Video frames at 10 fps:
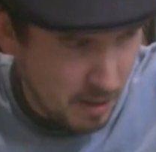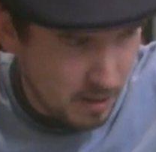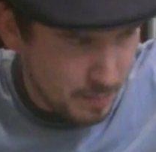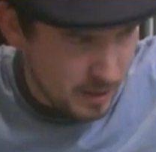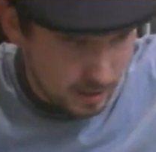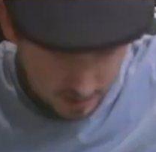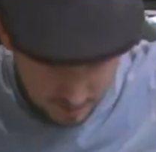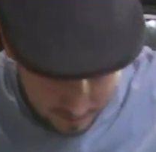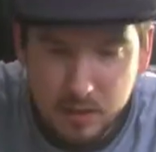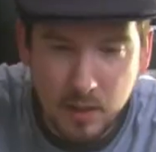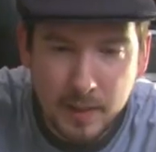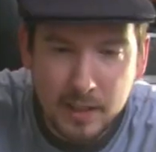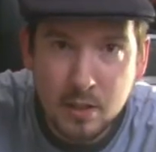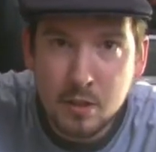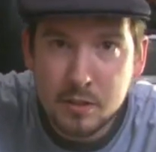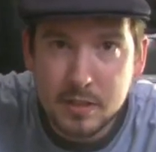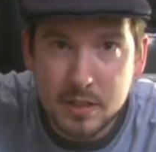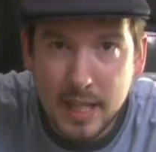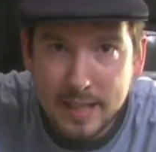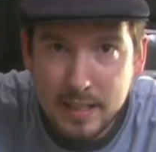part B. So I'm gonna
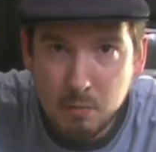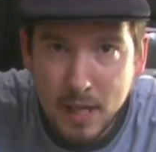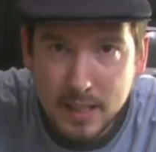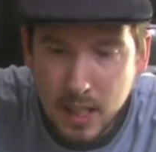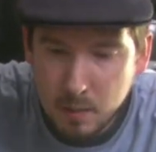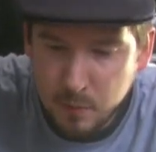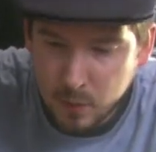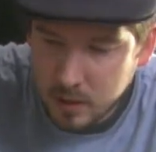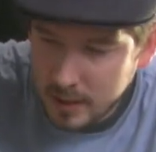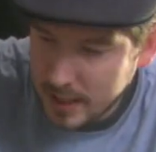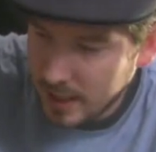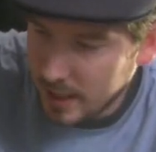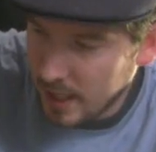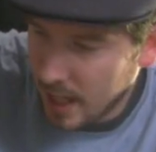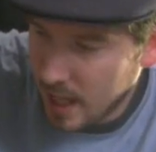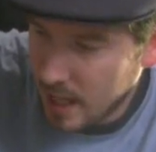use the red cup for the